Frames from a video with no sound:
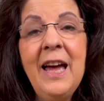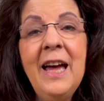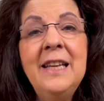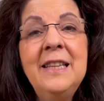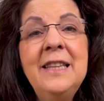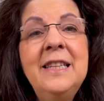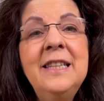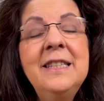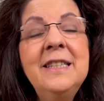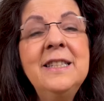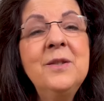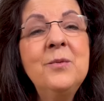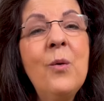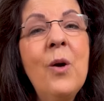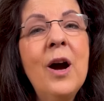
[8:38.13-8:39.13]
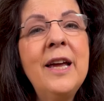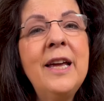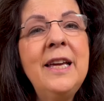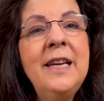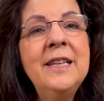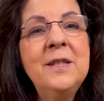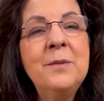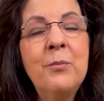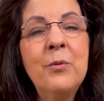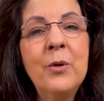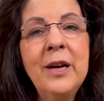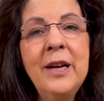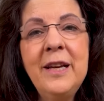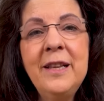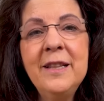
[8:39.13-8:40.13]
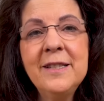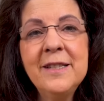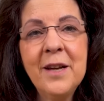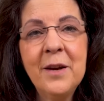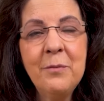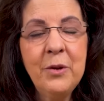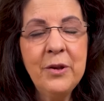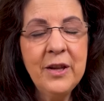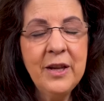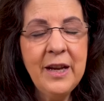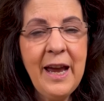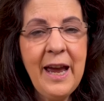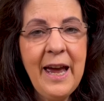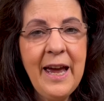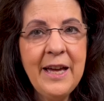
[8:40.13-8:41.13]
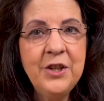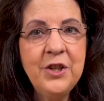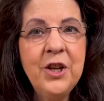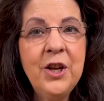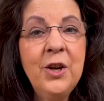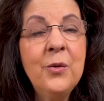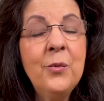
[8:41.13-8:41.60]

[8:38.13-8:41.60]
And this is why he is bringing this up with an edge,